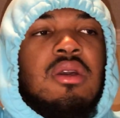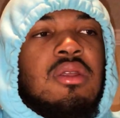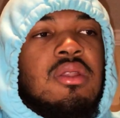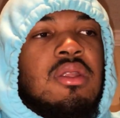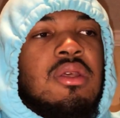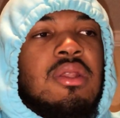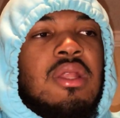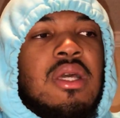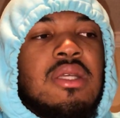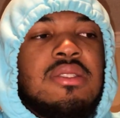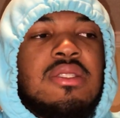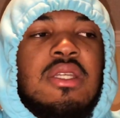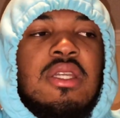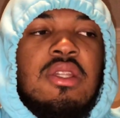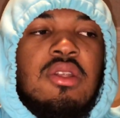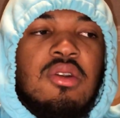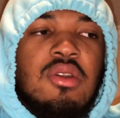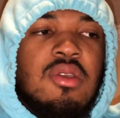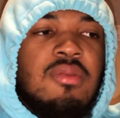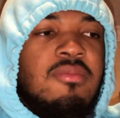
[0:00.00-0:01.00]

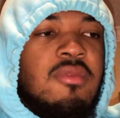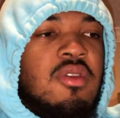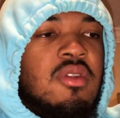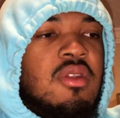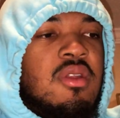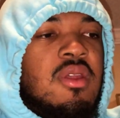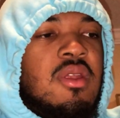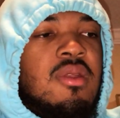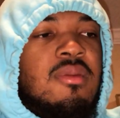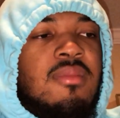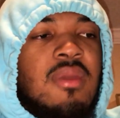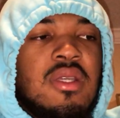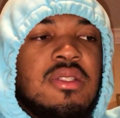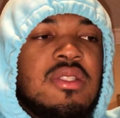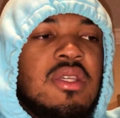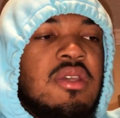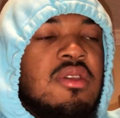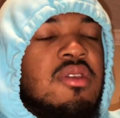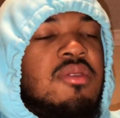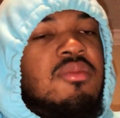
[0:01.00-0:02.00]
Latino community, the
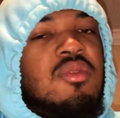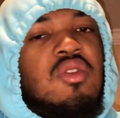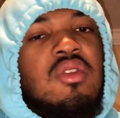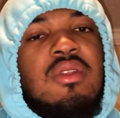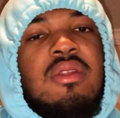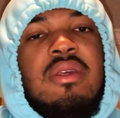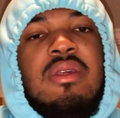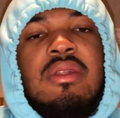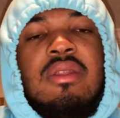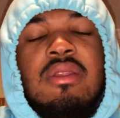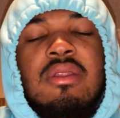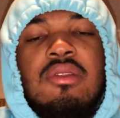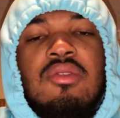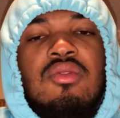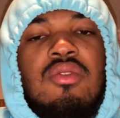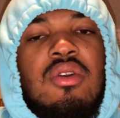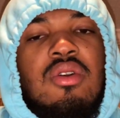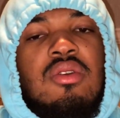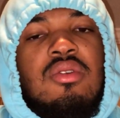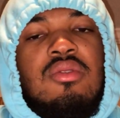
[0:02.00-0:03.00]
Mexican community,
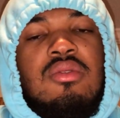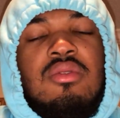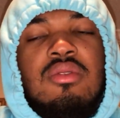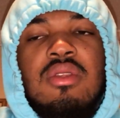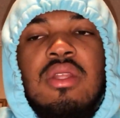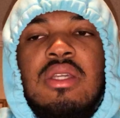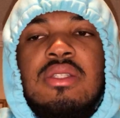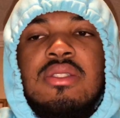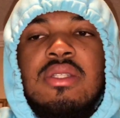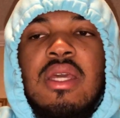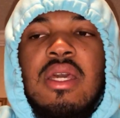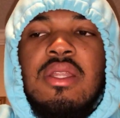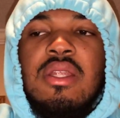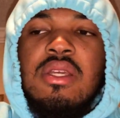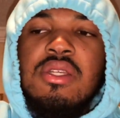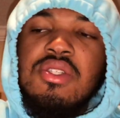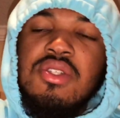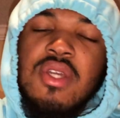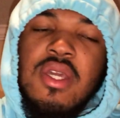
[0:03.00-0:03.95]
things of that nature.